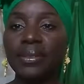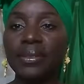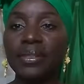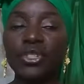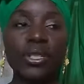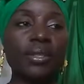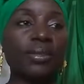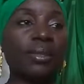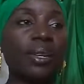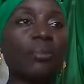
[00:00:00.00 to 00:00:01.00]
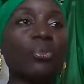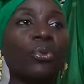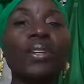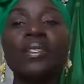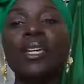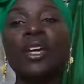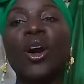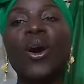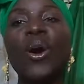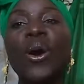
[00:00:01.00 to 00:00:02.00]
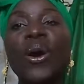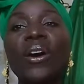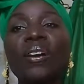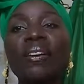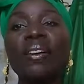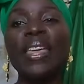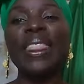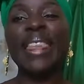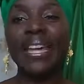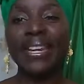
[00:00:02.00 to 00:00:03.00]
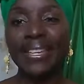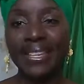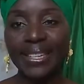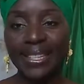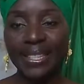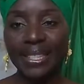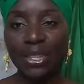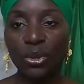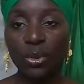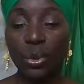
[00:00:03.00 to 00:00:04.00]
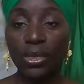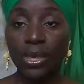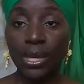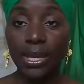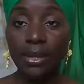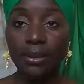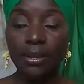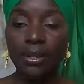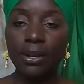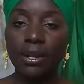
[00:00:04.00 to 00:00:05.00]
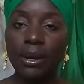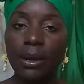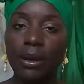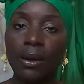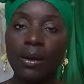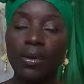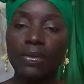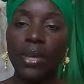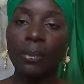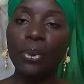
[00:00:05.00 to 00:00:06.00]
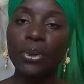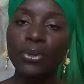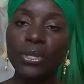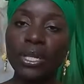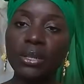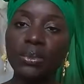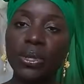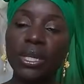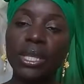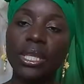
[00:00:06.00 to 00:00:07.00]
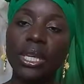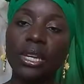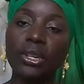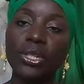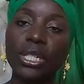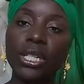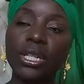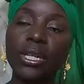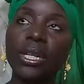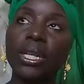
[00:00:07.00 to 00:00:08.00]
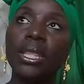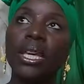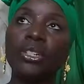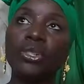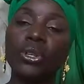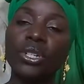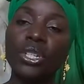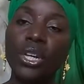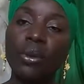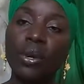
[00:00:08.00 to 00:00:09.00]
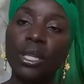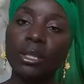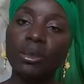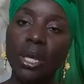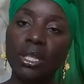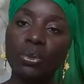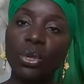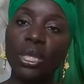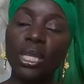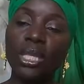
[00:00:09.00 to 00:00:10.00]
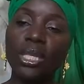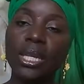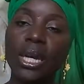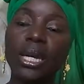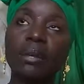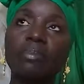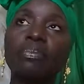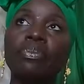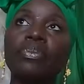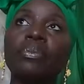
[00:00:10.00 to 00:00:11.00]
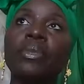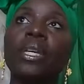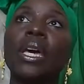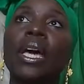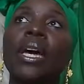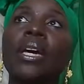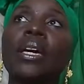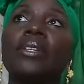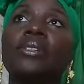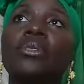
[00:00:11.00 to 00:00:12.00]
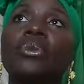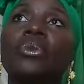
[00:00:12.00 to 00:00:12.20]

you're just embracing all that is within that person, within the energy that you're sharing space with at the time. And